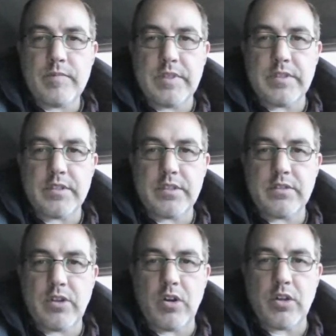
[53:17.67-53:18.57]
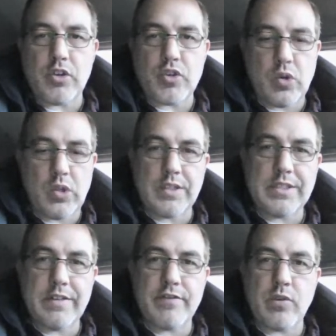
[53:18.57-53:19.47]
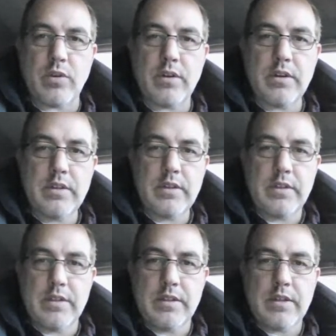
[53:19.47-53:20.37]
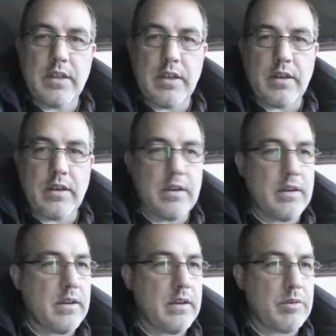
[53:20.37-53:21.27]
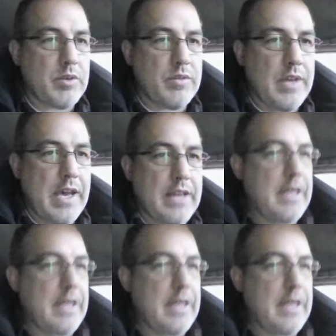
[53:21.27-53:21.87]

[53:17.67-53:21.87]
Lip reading: Since it's starting to control at 74. I'll do that.